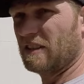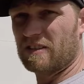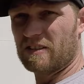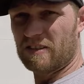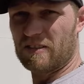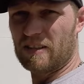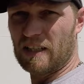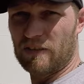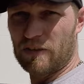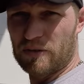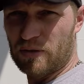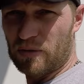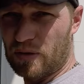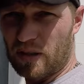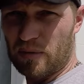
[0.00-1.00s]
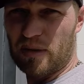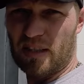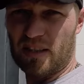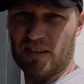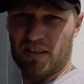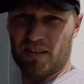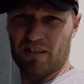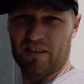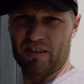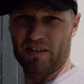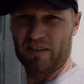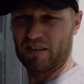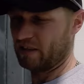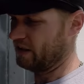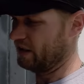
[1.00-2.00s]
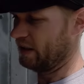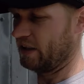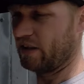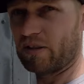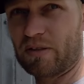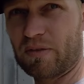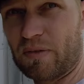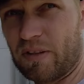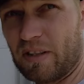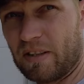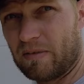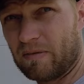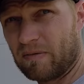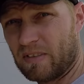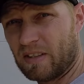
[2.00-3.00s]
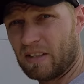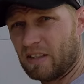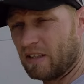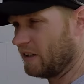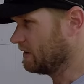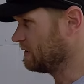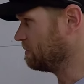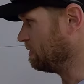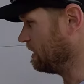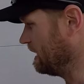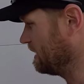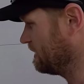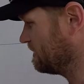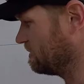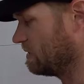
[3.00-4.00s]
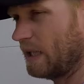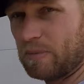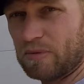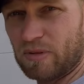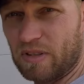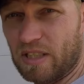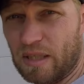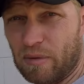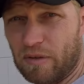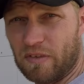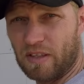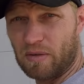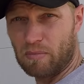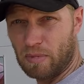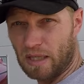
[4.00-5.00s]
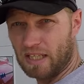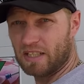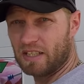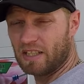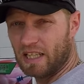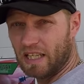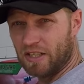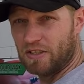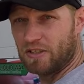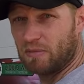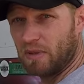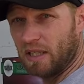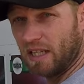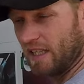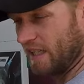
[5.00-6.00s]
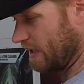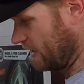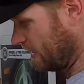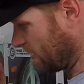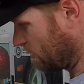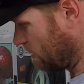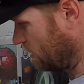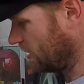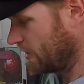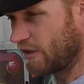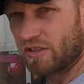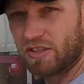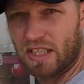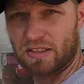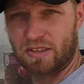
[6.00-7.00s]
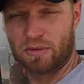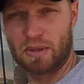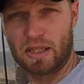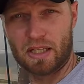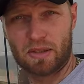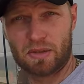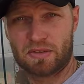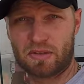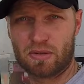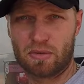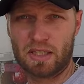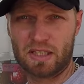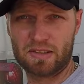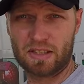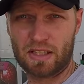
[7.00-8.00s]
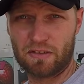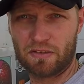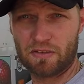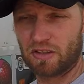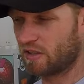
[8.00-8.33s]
This is the stuff I was talking about, INOX 3. I spray this on absolutely everything, mainly the engine bay and then all the chassis rails and all that stuff.